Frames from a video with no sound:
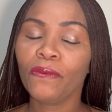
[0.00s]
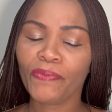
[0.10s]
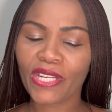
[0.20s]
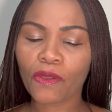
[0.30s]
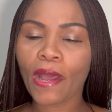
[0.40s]

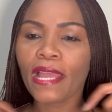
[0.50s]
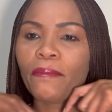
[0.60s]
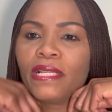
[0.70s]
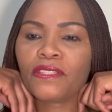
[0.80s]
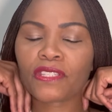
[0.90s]

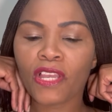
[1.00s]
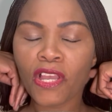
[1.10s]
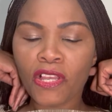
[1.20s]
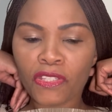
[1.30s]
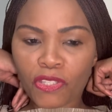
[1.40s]
requirements.
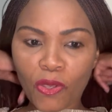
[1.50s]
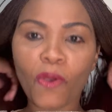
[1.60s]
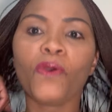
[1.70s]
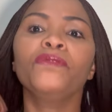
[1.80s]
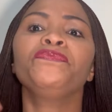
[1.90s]

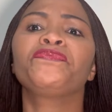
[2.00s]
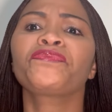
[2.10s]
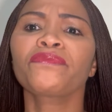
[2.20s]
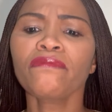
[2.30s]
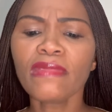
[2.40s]
So,
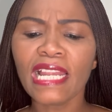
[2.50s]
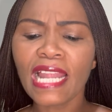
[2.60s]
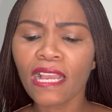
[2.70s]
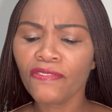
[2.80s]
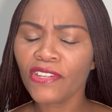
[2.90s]

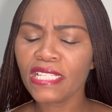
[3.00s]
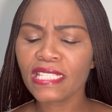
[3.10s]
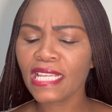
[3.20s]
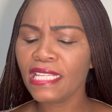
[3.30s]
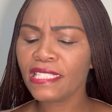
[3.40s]
like for
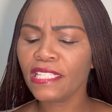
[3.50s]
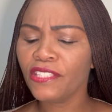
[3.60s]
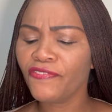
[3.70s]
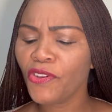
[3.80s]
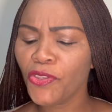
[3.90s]
instance,
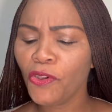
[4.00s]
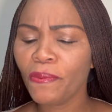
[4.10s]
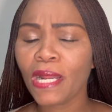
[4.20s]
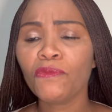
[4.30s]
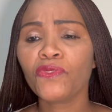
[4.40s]
for New
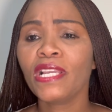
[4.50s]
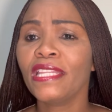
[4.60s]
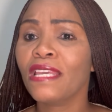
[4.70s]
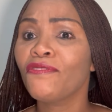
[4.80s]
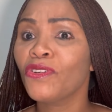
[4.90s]
Brunswick,
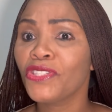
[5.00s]
they've got